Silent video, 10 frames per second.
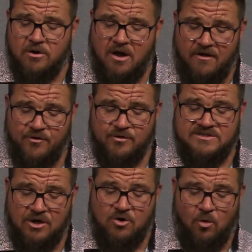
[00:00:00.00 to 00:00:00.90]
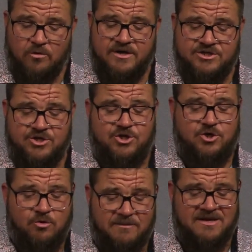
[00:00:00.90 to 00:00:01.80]
others according to
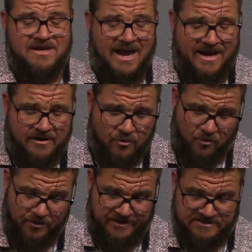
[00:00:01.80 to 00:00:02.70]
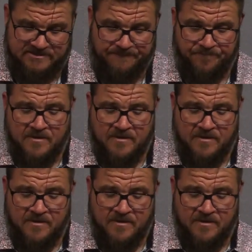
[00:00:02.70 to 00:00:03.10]
human categories.